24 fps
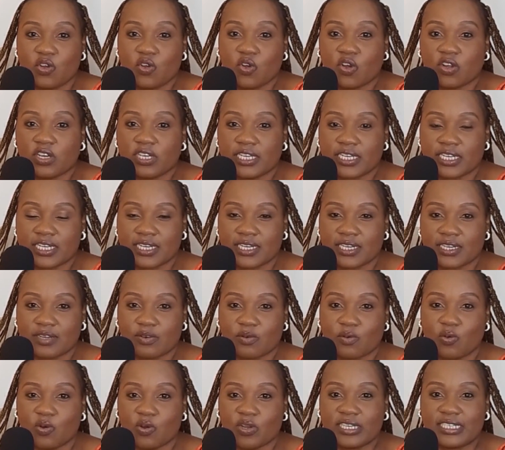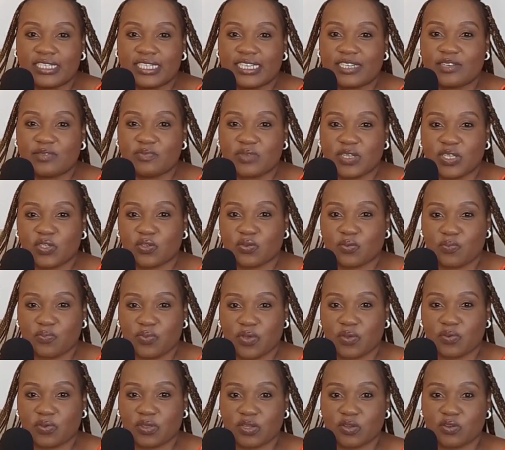God wanted me to
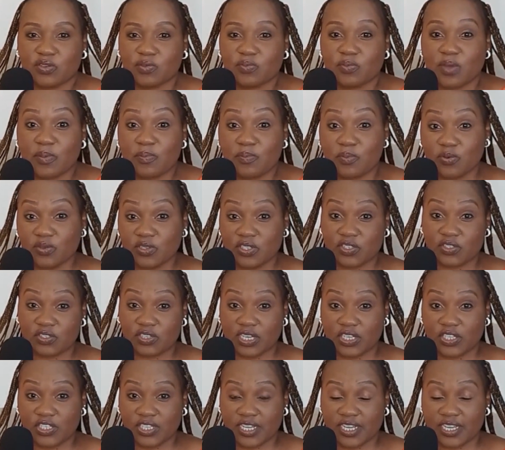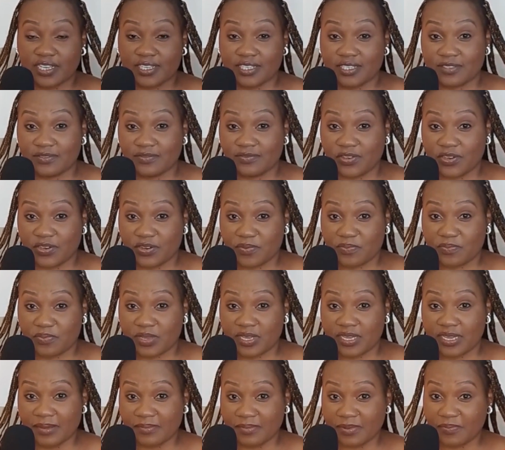be with, because my bone structure is very
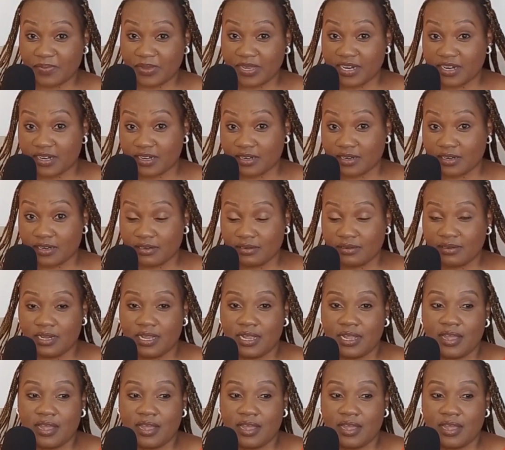big. I'm a big girl.